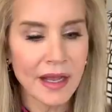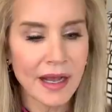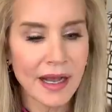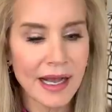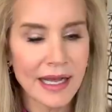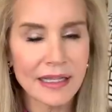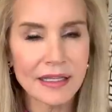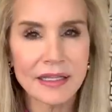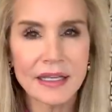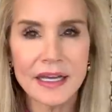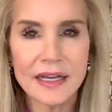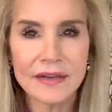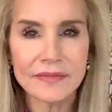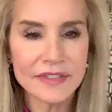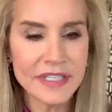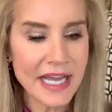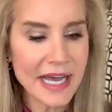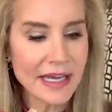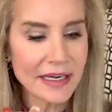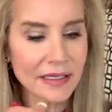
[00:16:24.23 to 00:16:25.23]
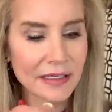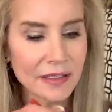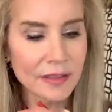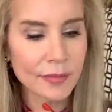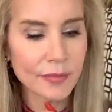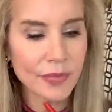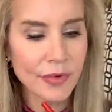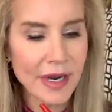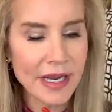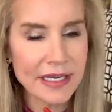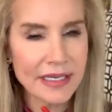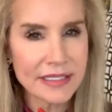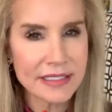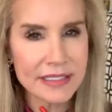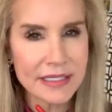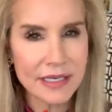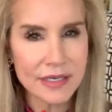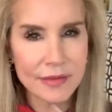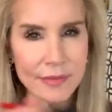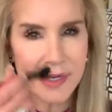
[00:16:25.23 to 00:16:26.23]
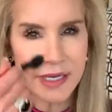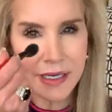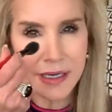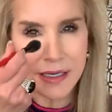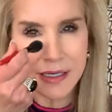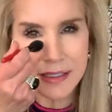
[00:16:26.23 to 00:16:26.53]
I love to add a little brightness under my